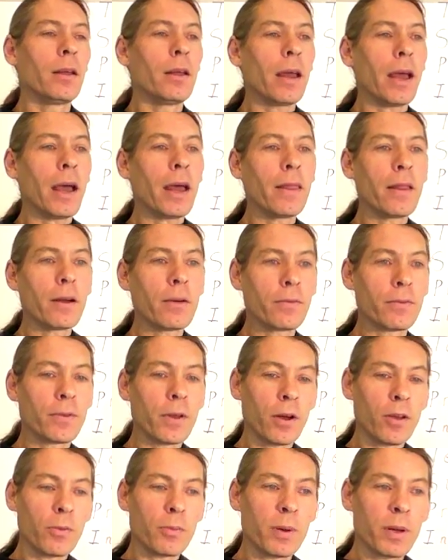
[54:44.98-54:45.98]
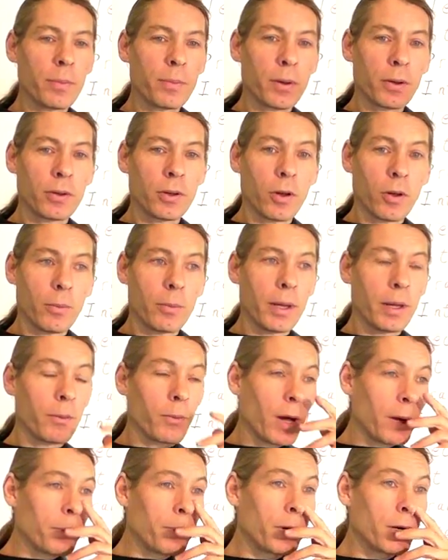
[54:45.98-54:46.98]
And those people told me, and
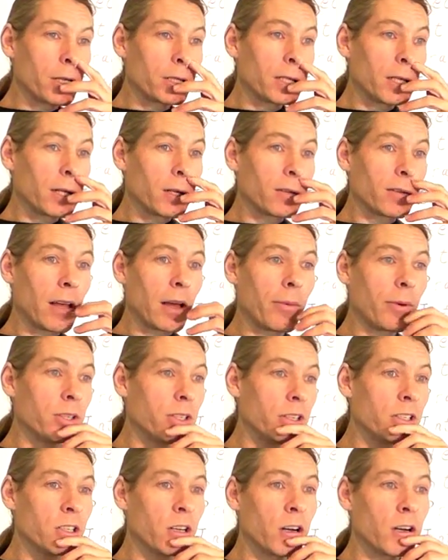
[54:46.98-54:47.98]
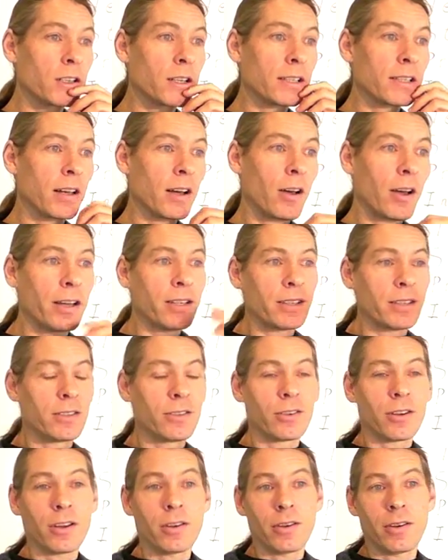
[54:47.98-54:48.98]
one person goes, how much you charge? I said, oh, I just
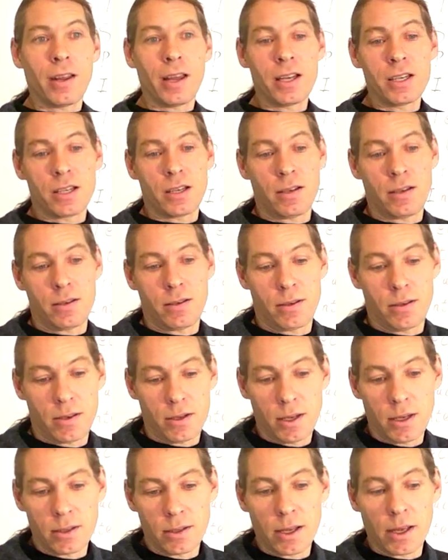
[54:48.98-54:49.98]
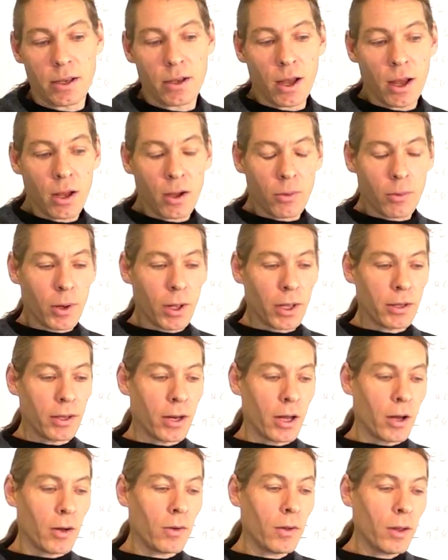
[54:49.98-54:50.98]
do it on donation. He's like, oh, well, you
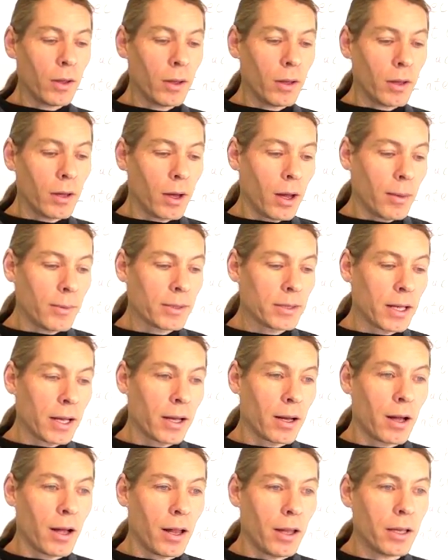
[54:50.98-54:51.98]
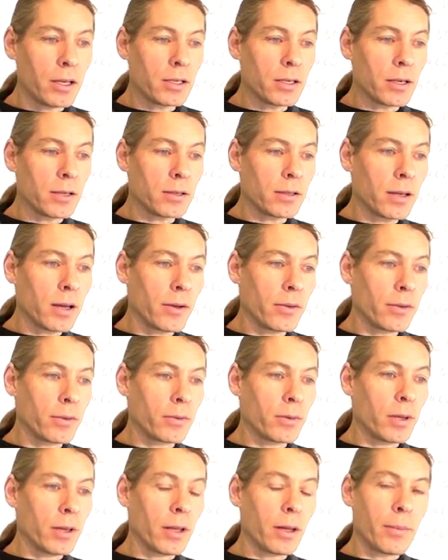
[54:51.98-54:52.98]
know, I'm a psychologist, and that was a
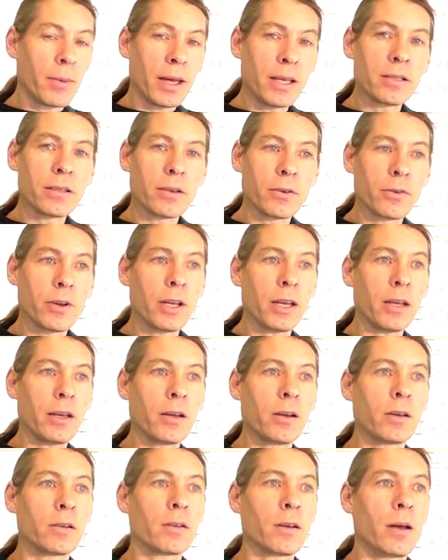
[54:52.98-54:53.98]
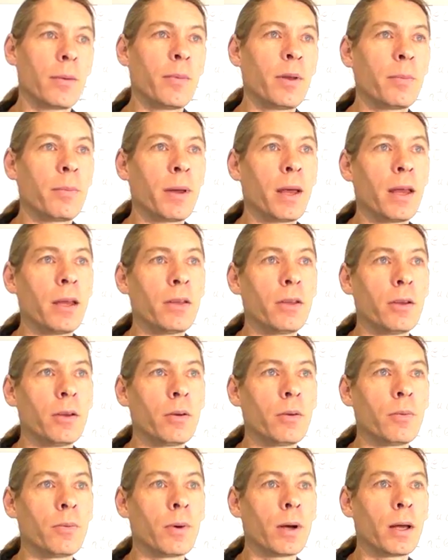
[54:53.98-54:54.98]
really amazing reading. He goes, I'm going to pay
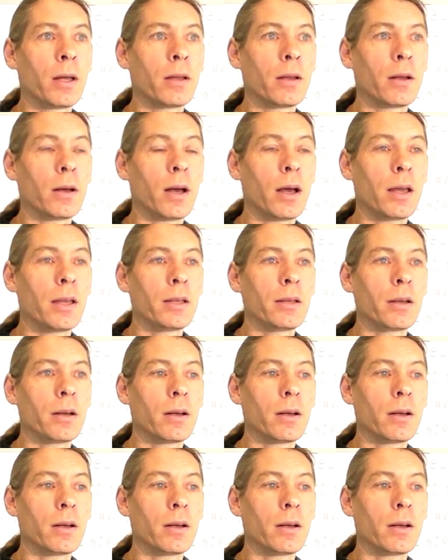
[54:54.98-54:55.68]
you what my